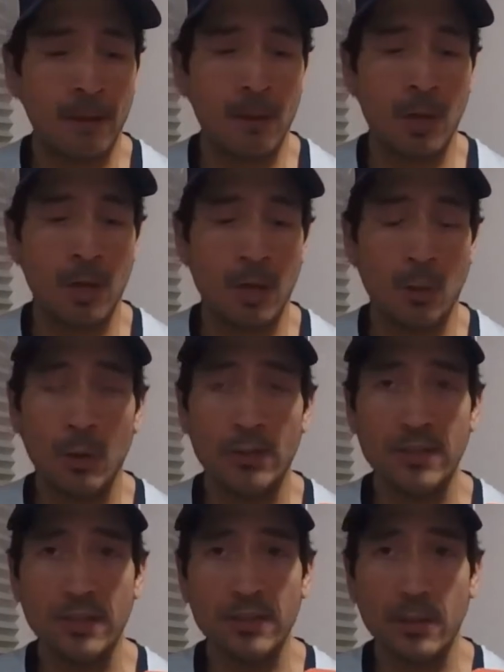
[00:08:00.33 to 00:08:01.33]
What
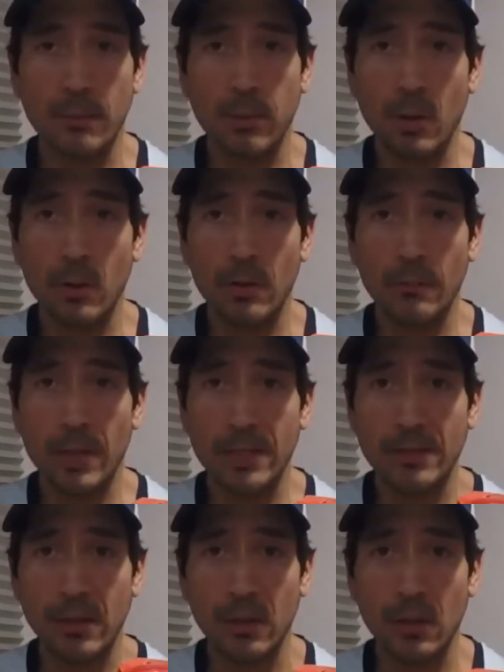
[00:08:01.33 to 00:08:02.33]
sets it apart and
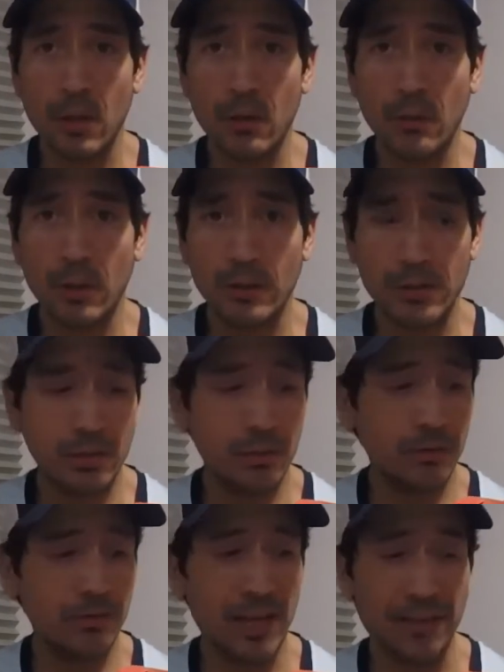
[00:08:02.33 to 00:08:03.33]
makes it a long run shoe
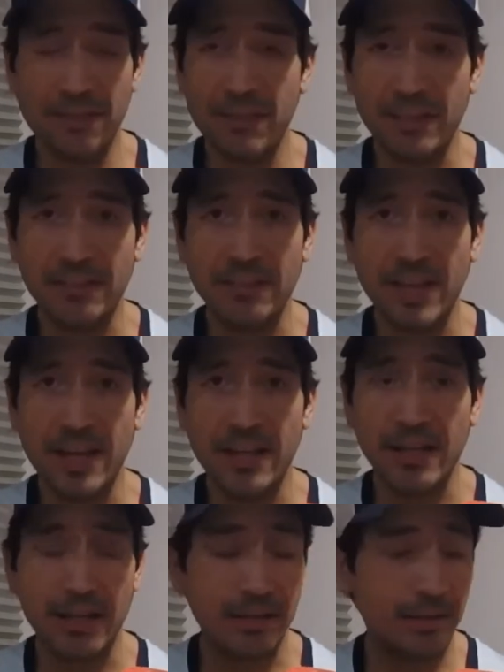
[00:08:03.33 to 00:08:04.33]
is that thick stack
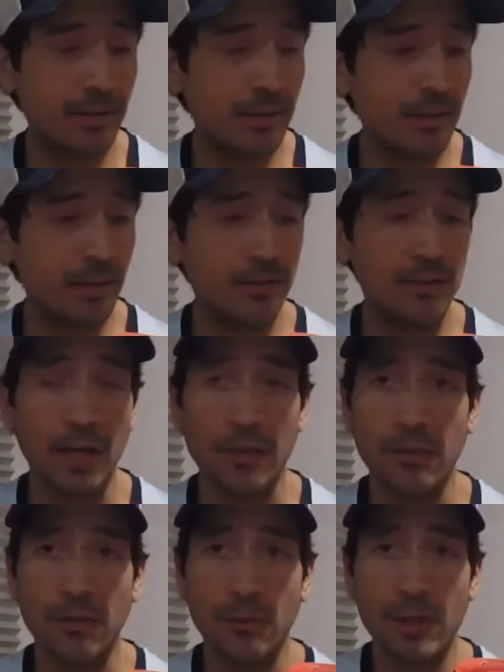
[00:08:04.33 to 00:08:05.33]
height. It's
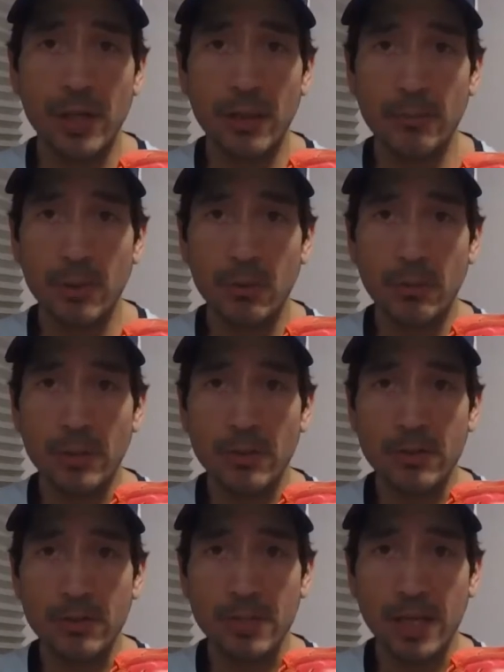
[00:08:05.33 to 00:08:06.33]
got 38
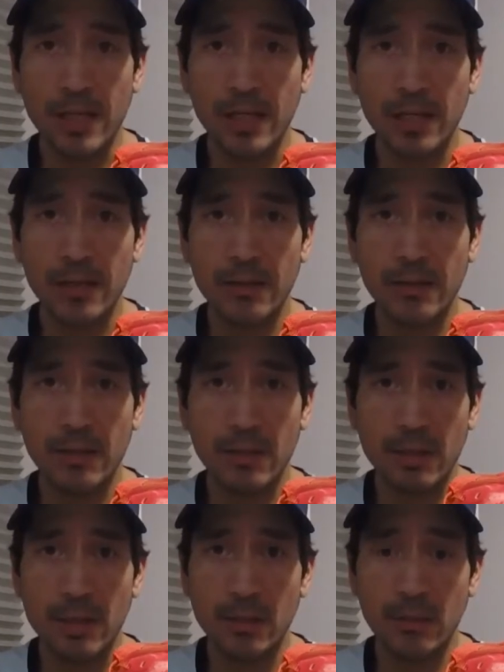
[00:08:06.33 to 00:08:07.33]
millimeters of stack height in
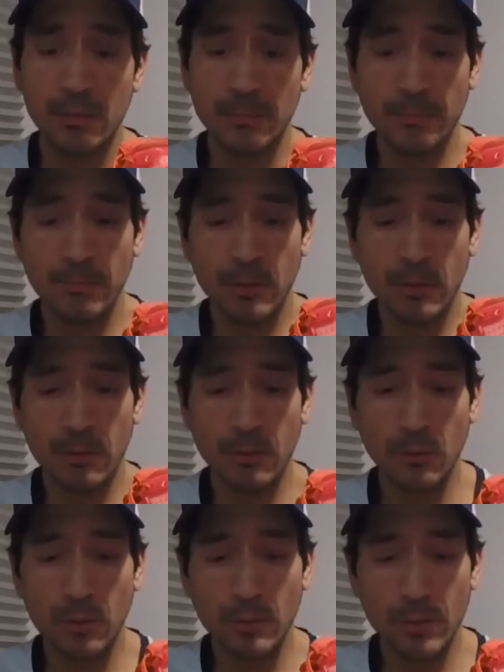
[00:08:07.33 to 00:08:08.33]
the heel,
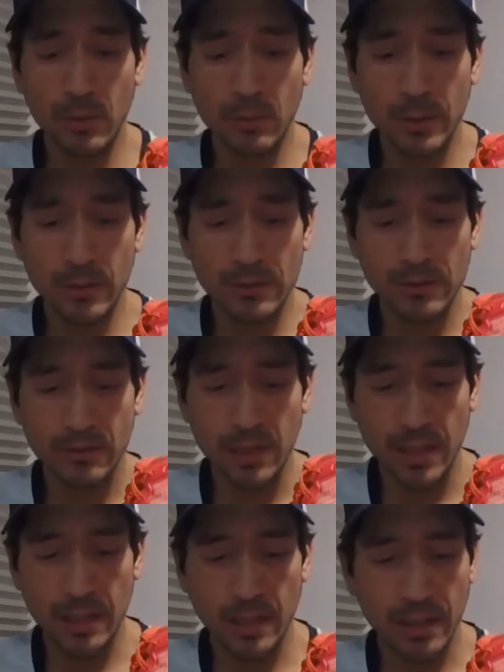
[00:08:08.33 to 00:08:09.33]
30 millimeters of
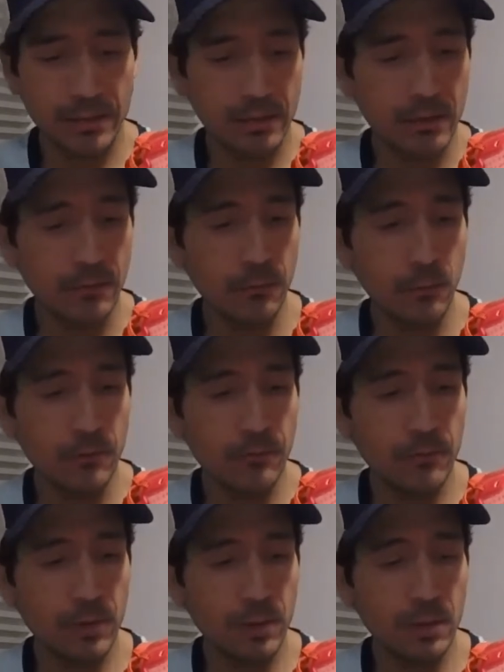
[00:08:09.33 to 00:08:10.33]
stack height in the
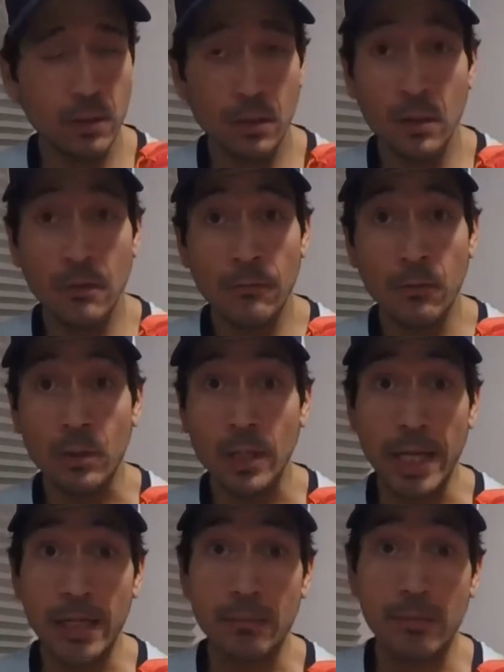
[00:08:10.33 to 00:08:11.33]
forefoot for an
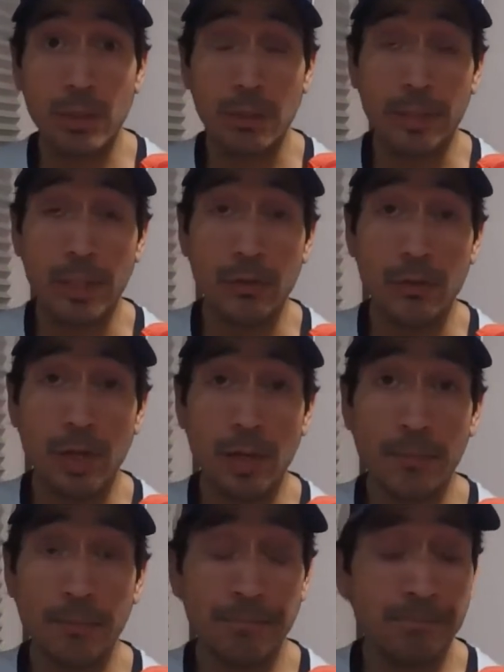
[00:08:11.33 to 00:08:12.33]
8 millimeter drop.